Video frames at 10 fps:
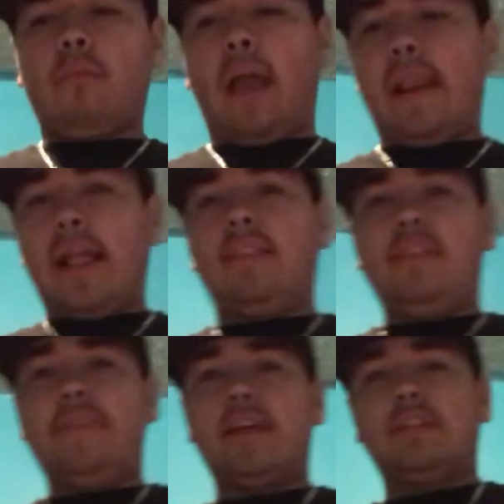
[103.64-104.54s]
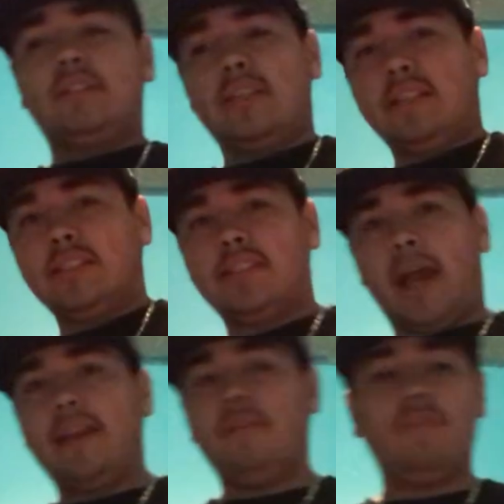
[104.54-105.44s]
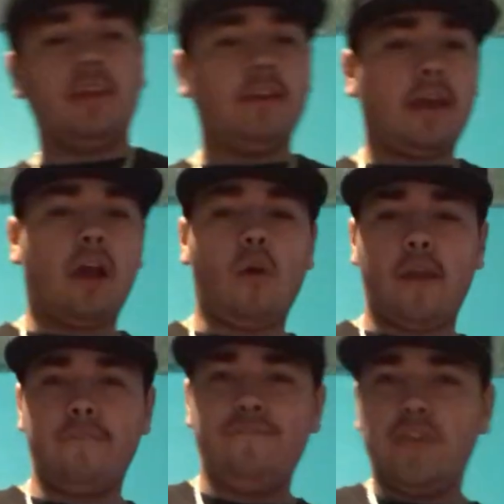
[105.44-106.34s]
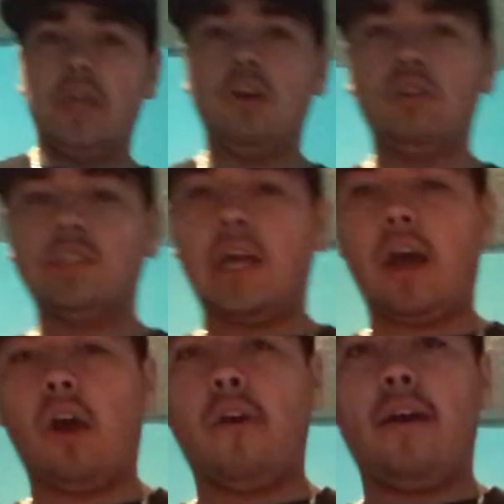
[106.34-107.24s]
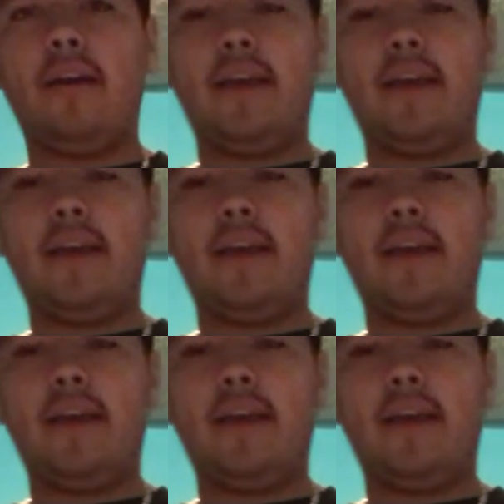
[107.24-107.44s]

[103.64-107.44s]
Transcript: I like the, the design of it, how it feels, how